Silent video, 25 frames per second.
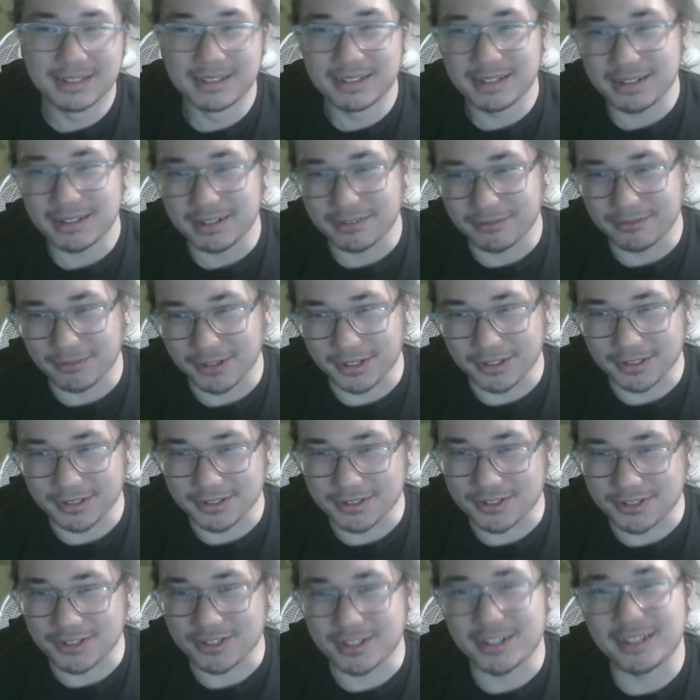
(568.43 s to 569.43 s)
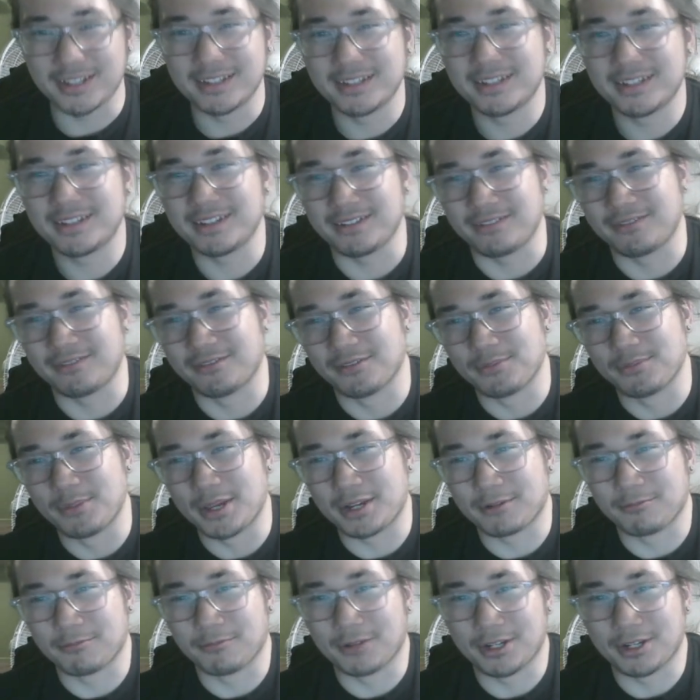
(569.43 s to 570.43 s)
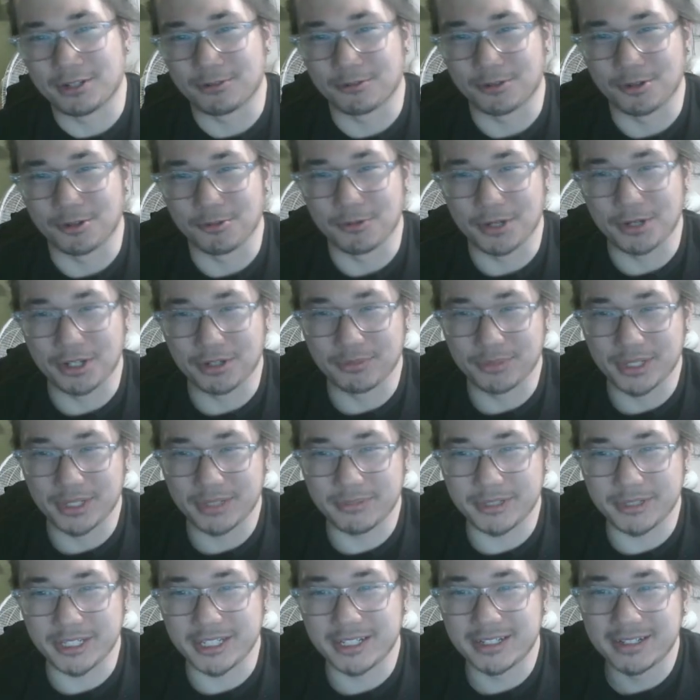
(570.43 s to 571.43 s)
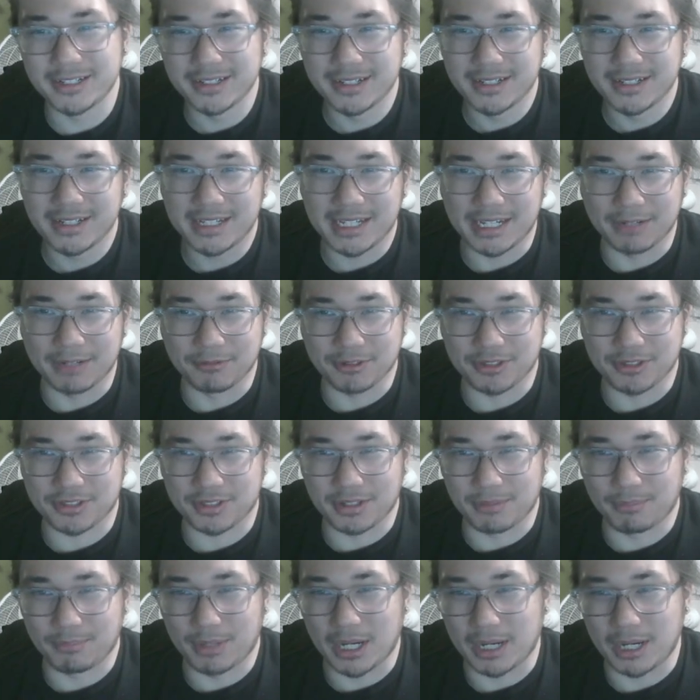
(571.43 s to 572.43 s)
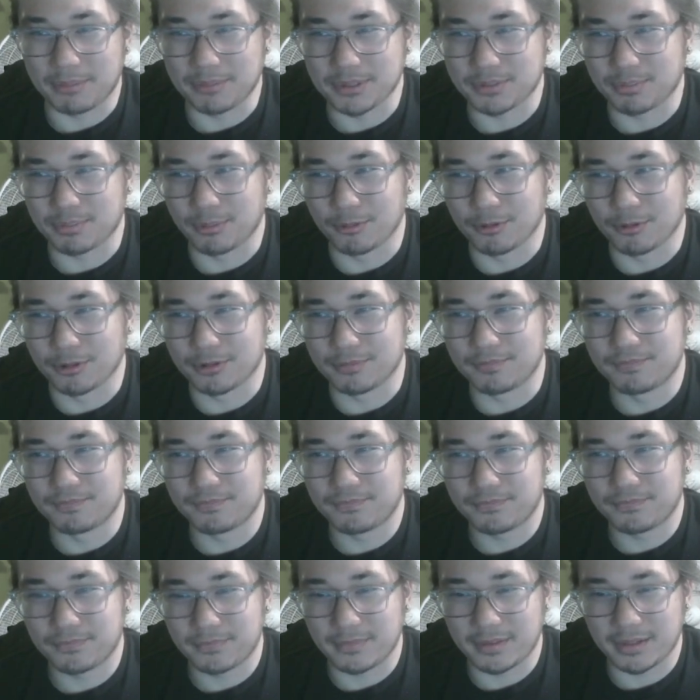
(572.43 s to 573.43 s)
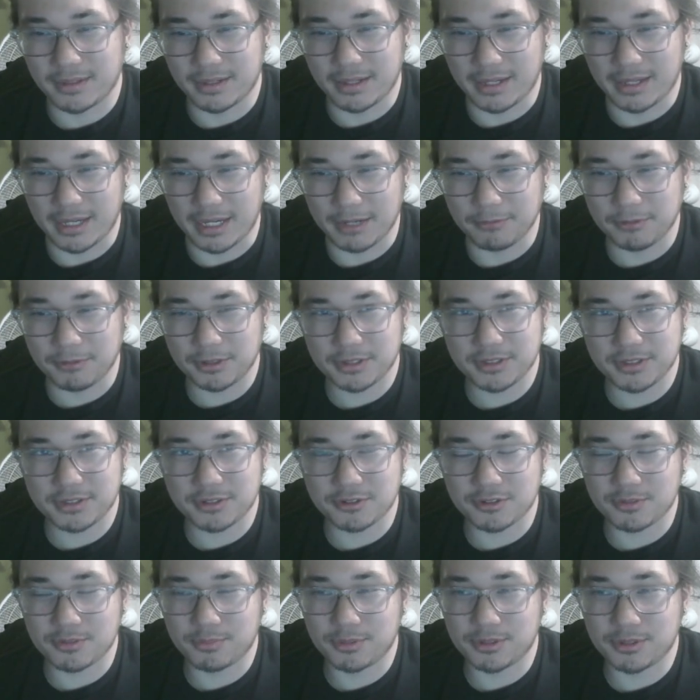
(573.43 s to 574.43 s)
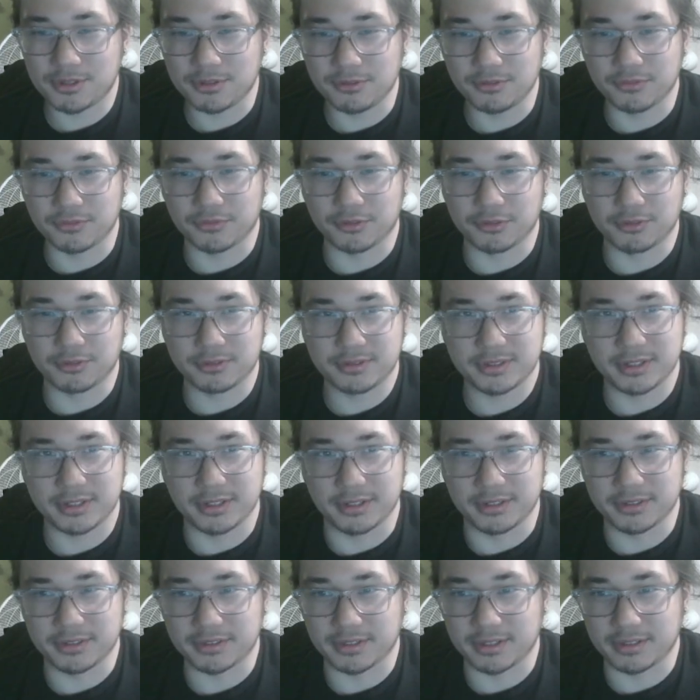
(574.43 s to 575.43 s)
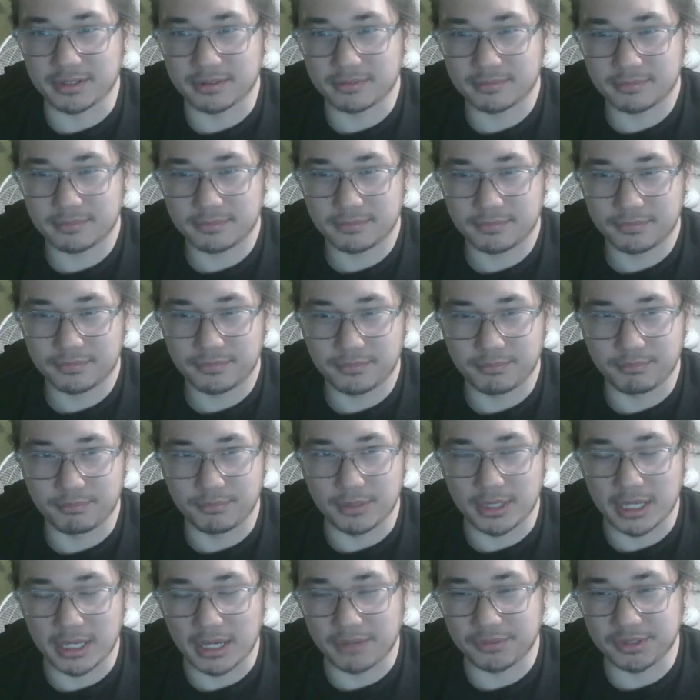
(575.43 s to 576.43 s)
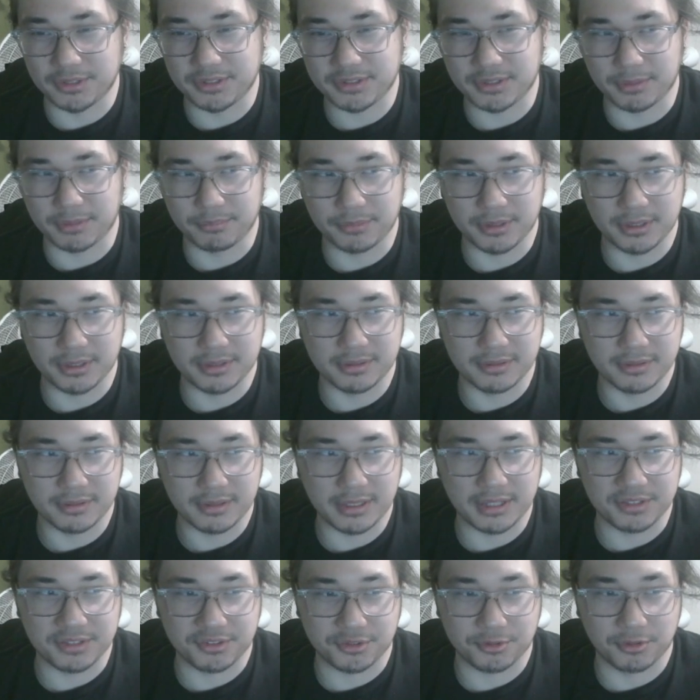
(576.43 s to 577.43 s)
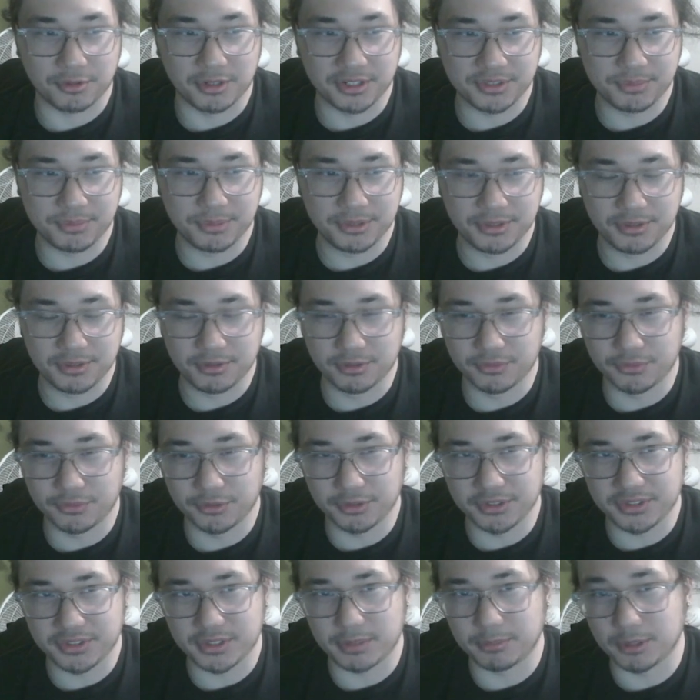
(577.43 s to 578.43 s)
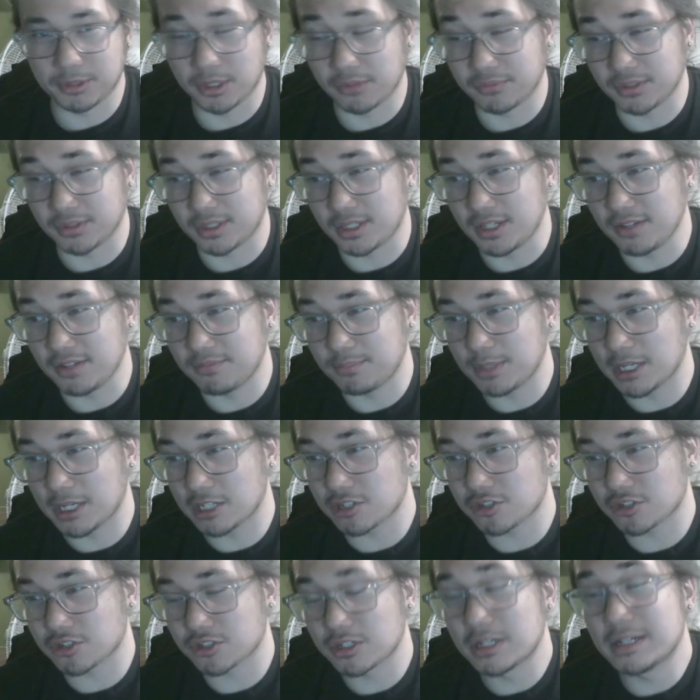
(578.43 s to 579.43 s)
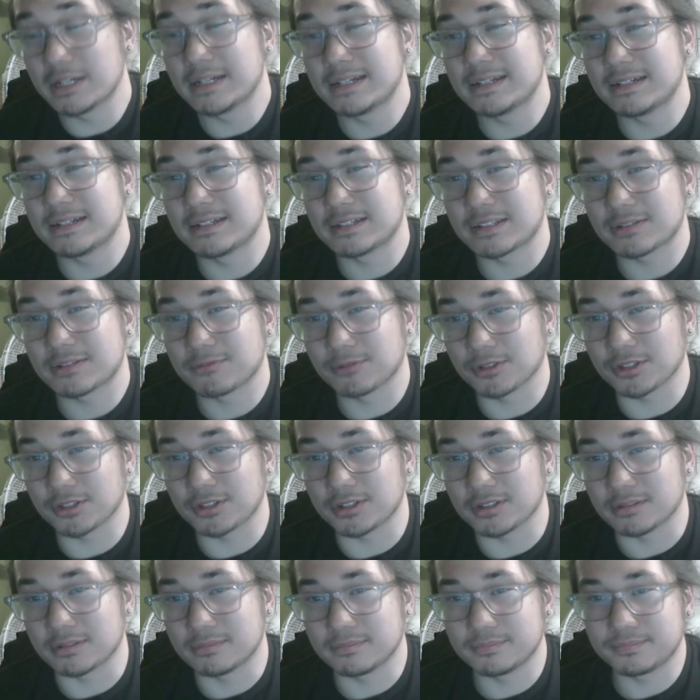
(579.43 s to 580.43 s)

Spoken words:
Rigadirchi. We're making White Aura Whale, baby. And we're just going to pop his board. And we're going to search the Beautiful, because, like, having something as strong as Beautiful to summon off the Keef banish, really good.